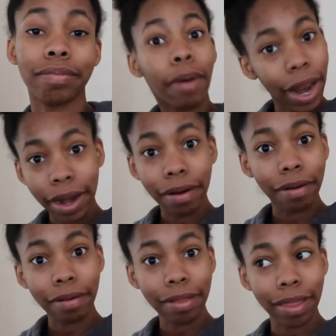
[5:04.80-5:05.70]
Bright and
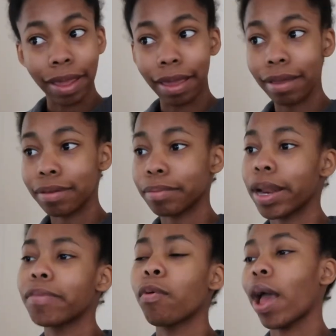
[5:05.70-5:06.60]
early. But
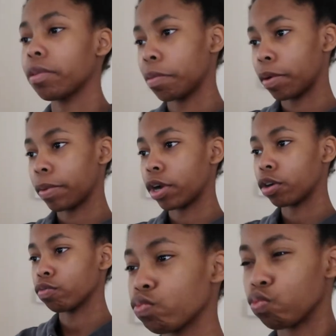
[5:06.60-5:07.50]
I have a wax appointment
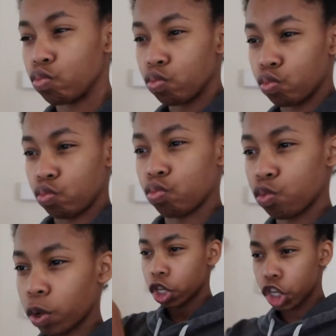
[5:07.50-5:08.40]
tomorrow.
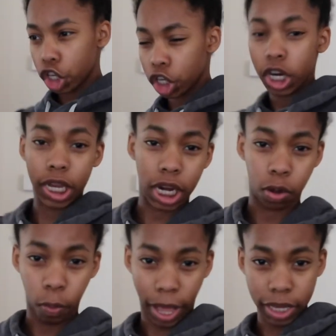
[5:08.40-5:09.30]
Watch. I'm
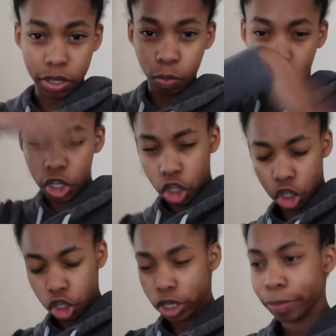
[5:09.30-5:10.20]
getting waxed.
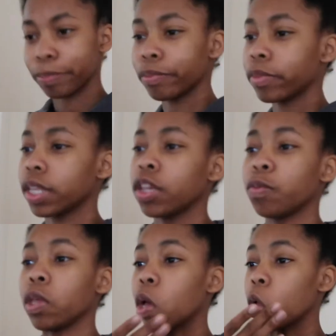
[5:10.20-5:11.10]
Watch. Because,
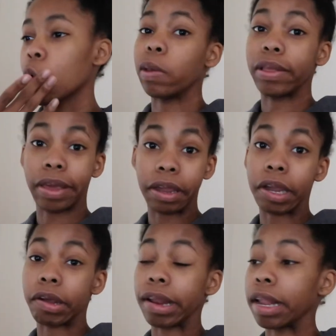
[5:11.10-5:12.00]
you know, a little
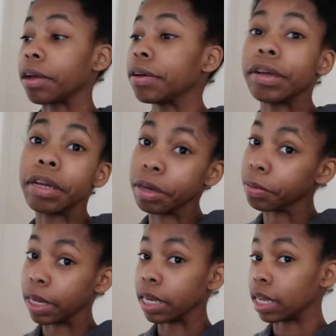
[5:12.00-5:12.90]
hairy right now.
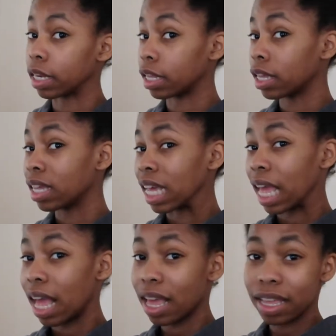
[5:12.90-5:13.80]
We ain't digging it.
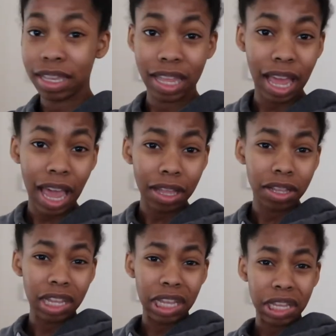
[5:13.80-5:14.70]
Guys, like, I
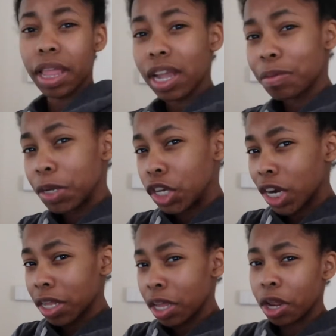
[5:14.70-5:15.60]
look like a
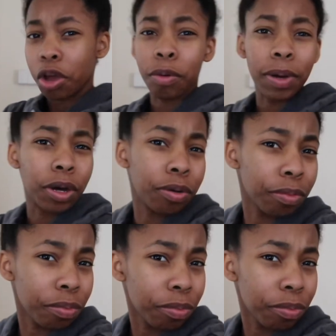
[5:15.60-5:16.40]
rejected hobo.